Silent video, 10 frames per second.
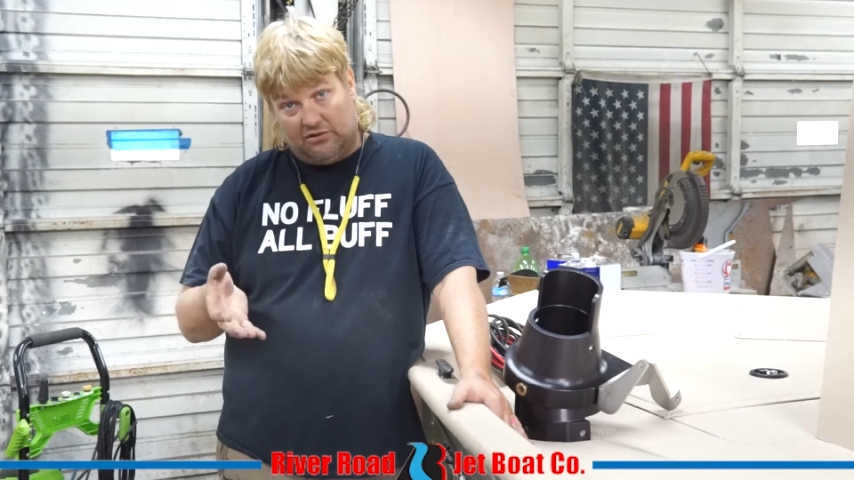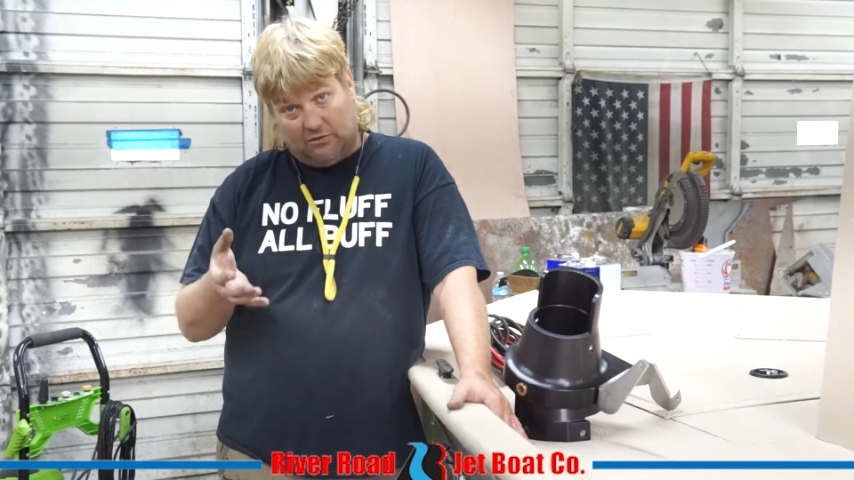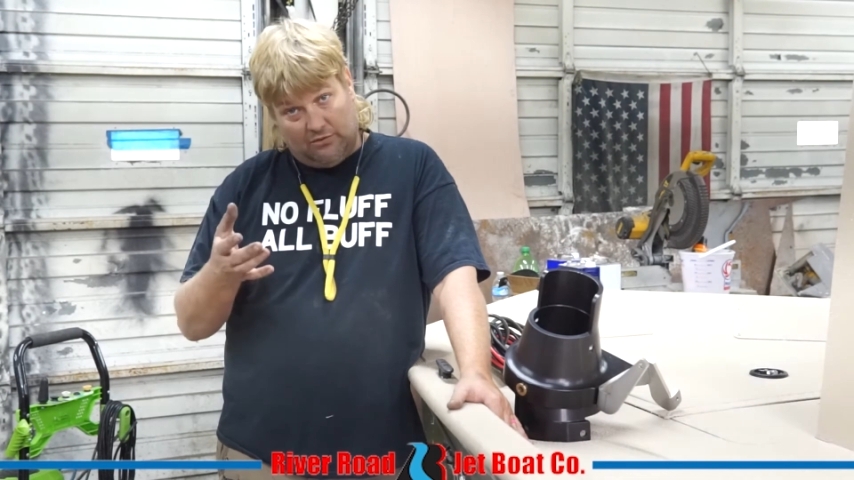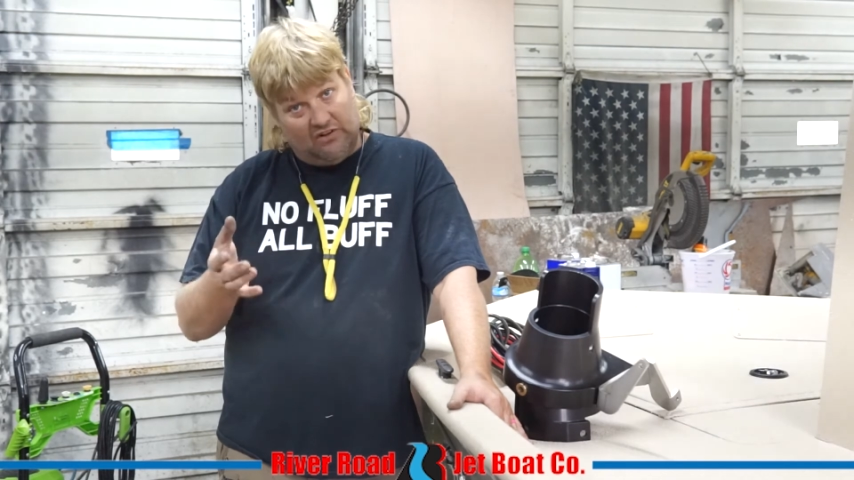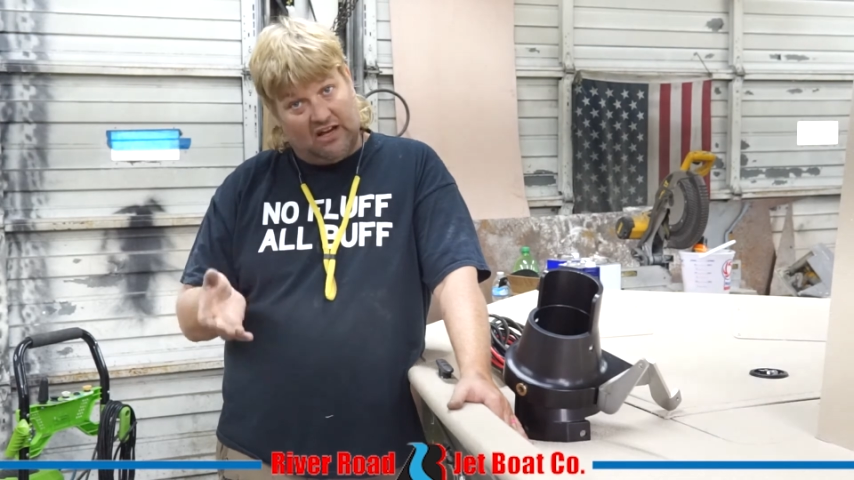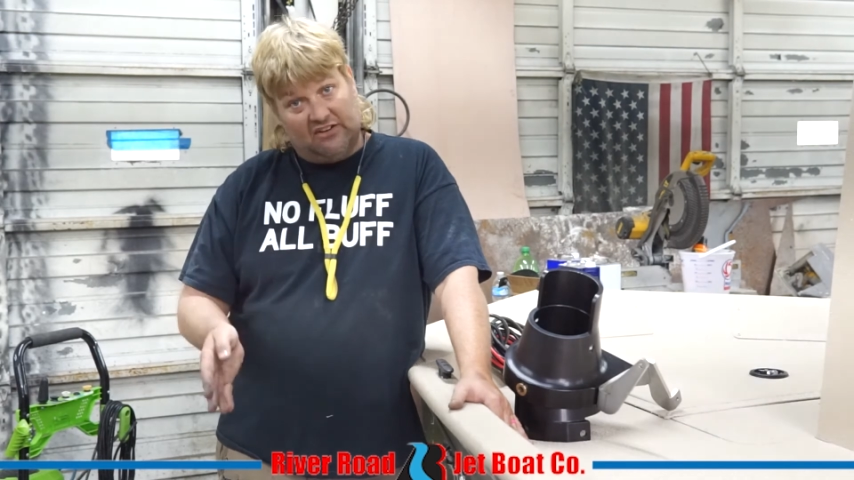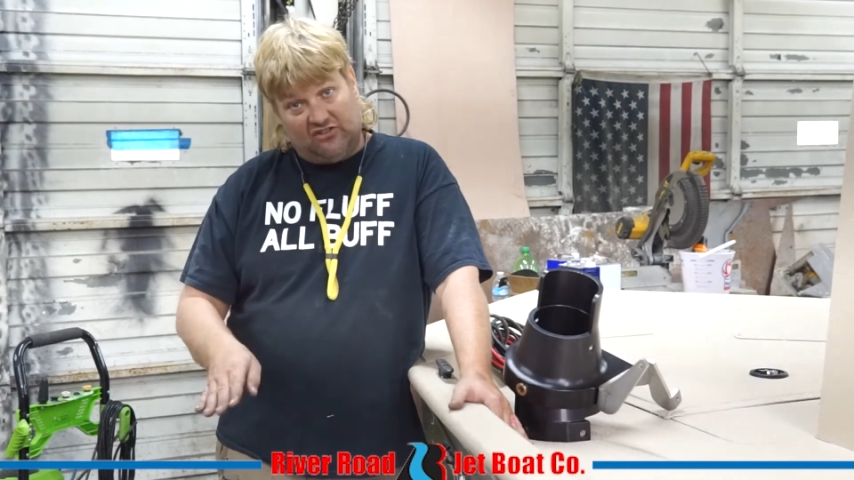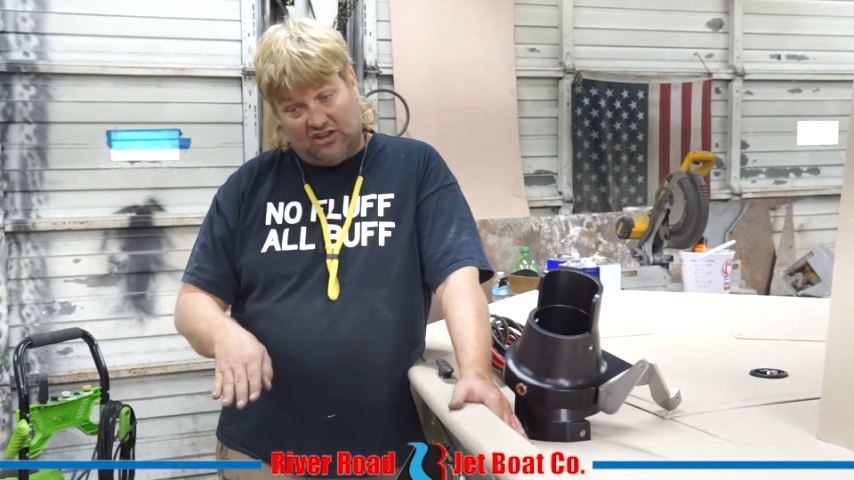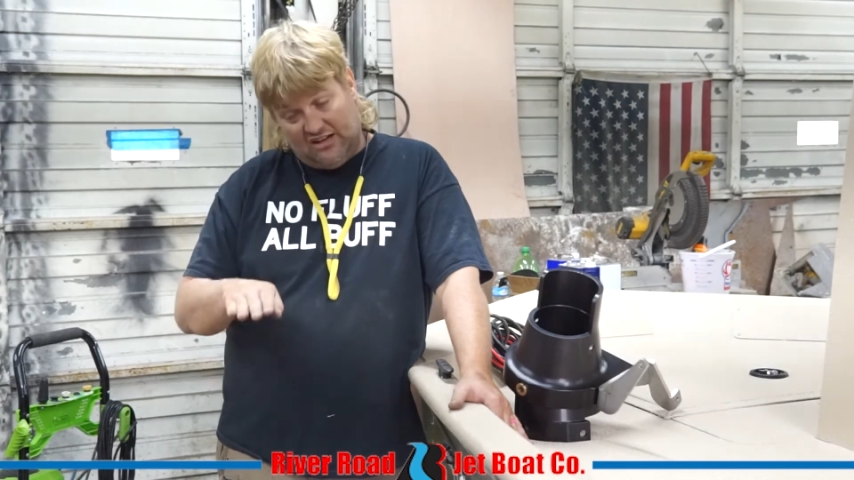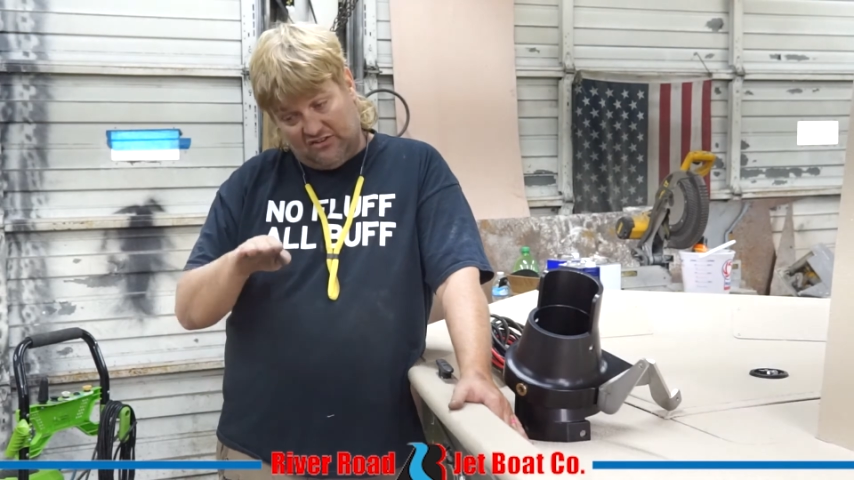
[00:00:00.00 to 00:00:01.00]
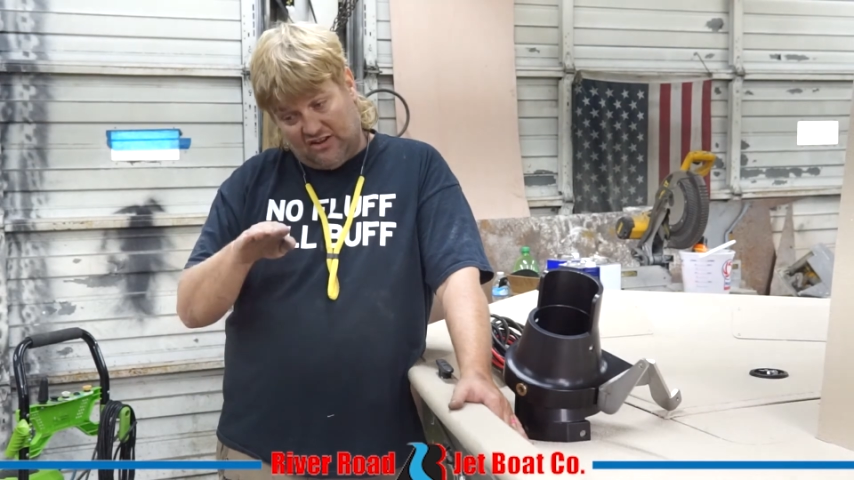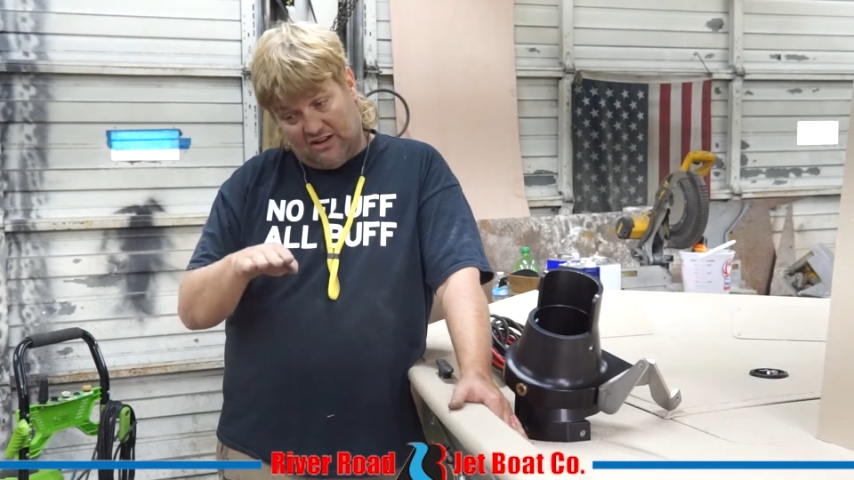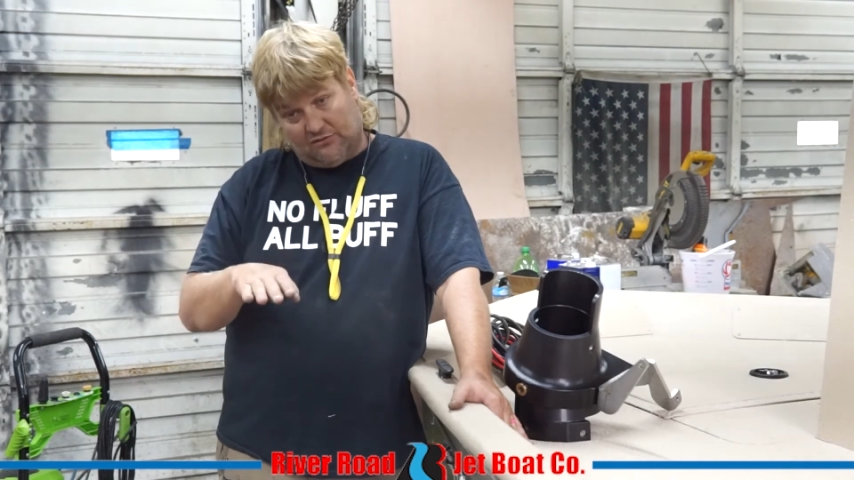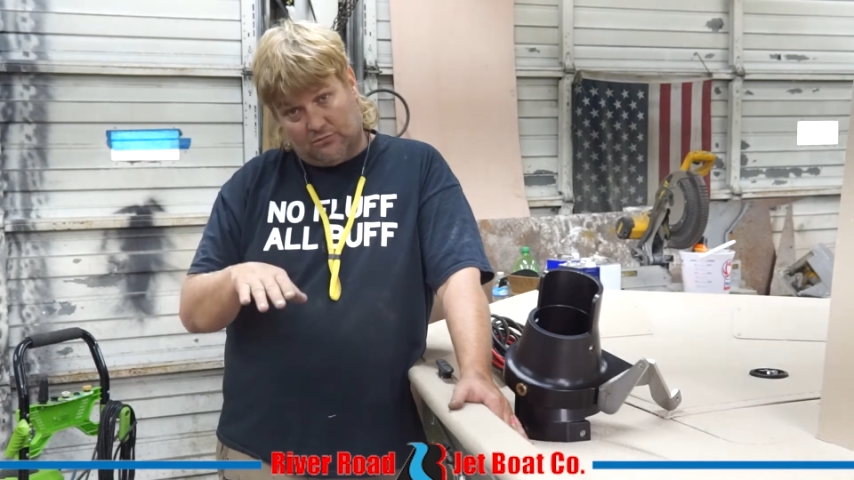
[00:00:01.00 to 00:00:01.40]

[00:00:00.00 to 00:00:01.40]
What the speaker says: You know, we've got to change that